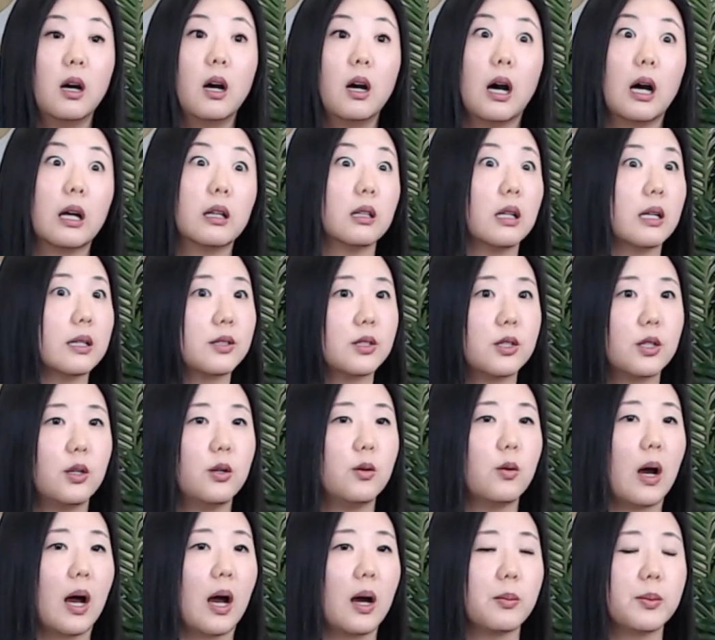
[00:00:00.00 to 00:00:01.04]
unless you
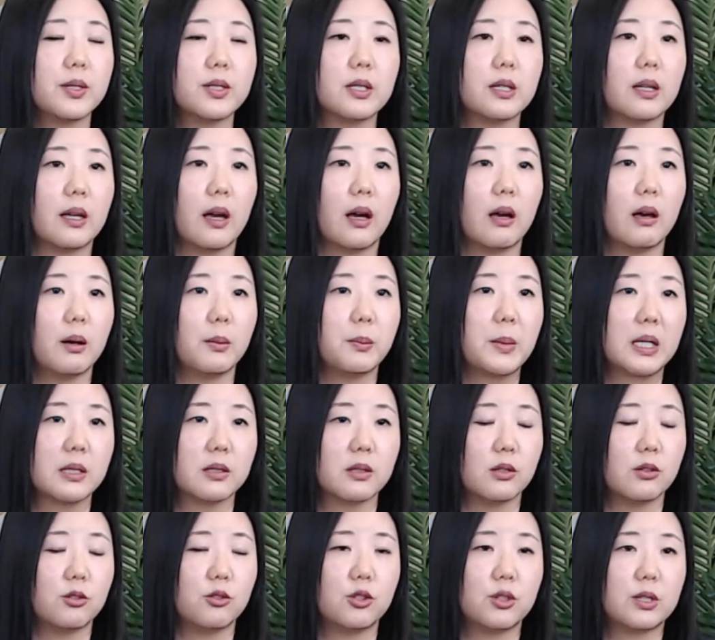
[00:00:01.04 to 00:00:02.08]
happen to get a
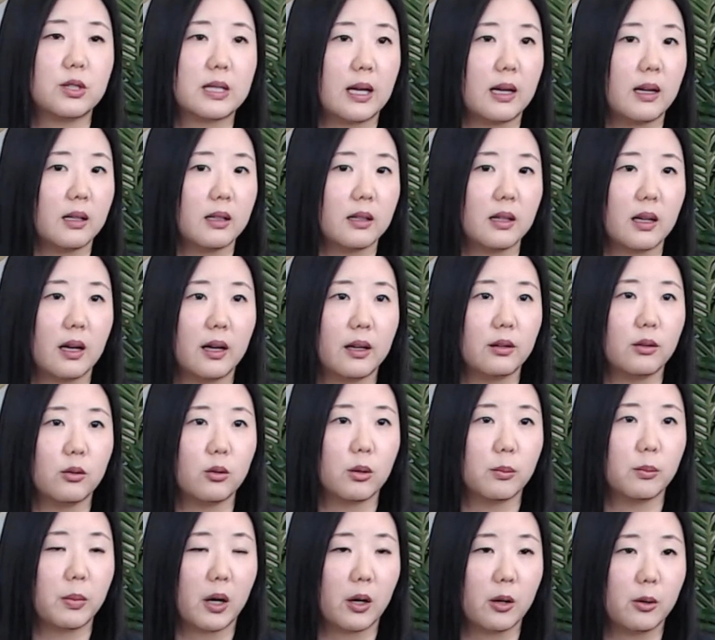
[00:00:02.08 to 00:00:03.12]
message saying that your
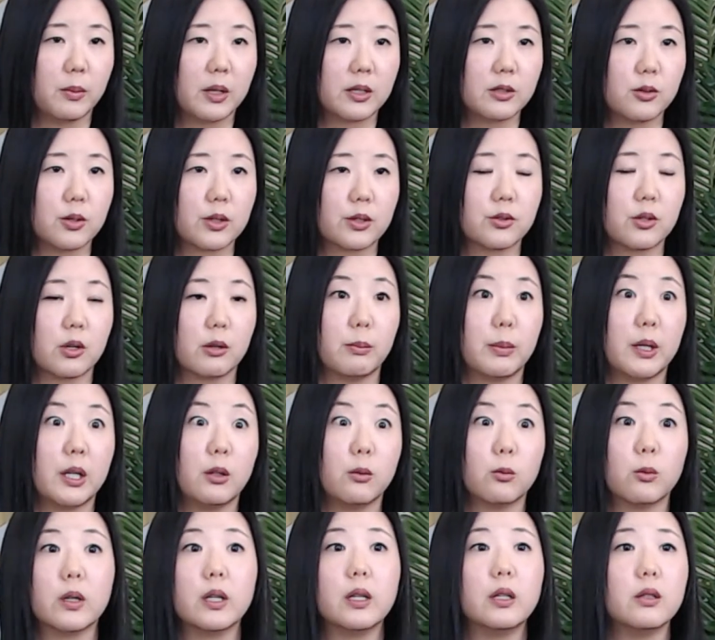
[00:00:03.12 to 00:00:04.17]
biometrics are being
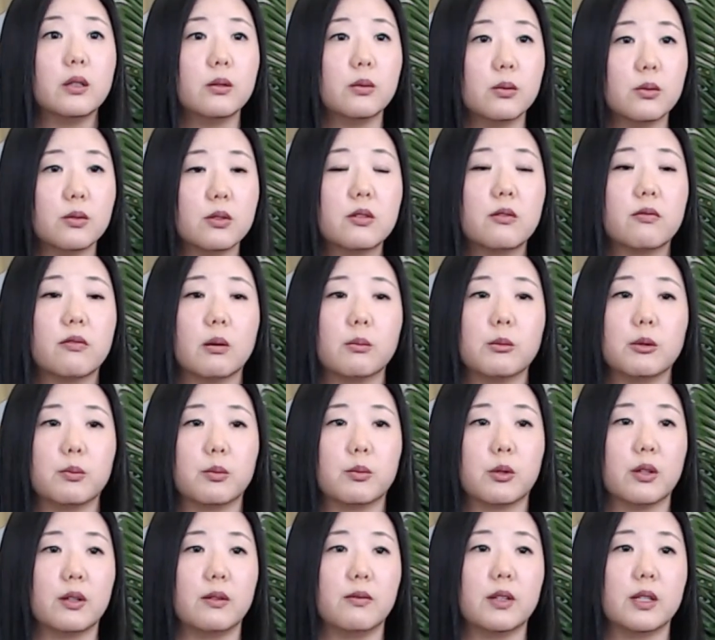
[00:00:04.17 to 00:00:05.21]
reused from a
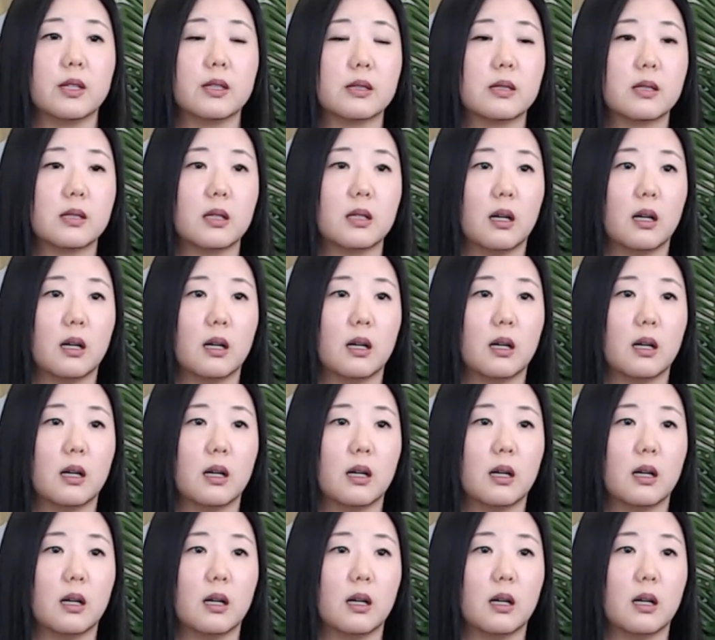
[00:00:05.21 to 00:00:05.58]
previous